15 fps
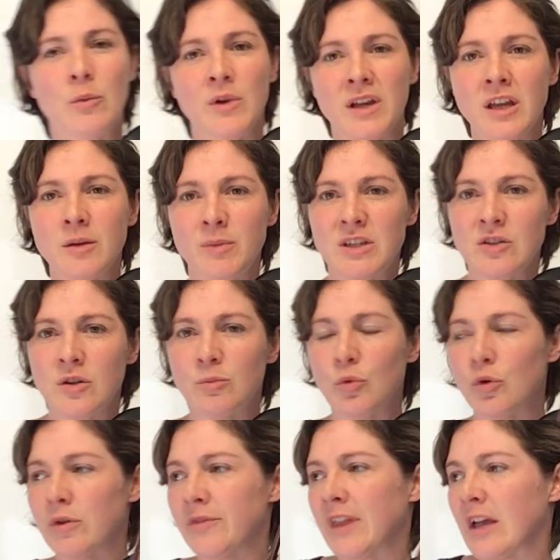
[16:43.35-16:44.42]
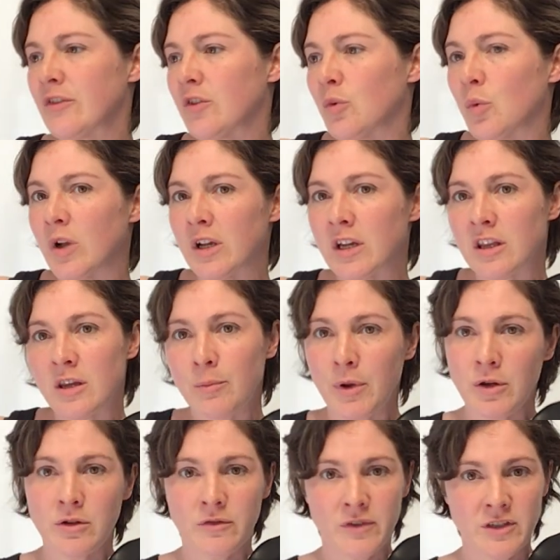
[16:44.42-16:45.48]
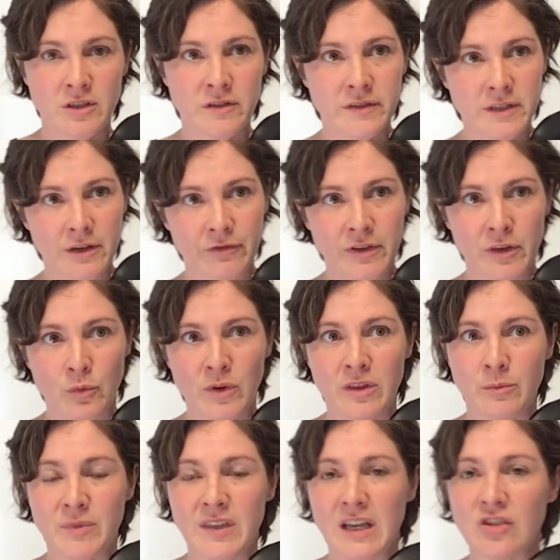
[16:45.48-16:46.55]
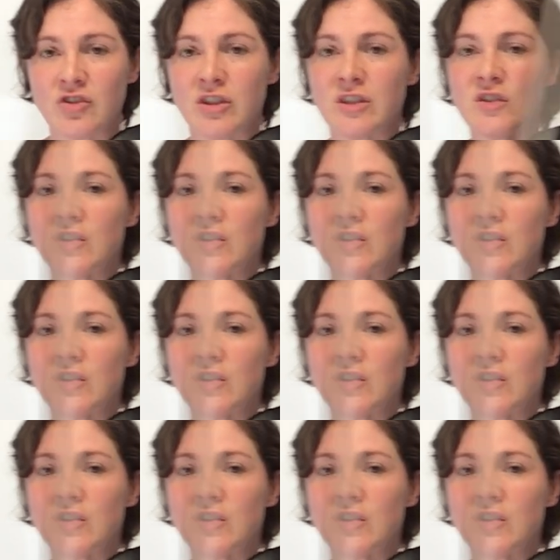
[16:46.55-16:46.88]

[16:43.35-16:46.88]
We're going to be doing more of that sort of work in the bow division stuff in the rhythm section.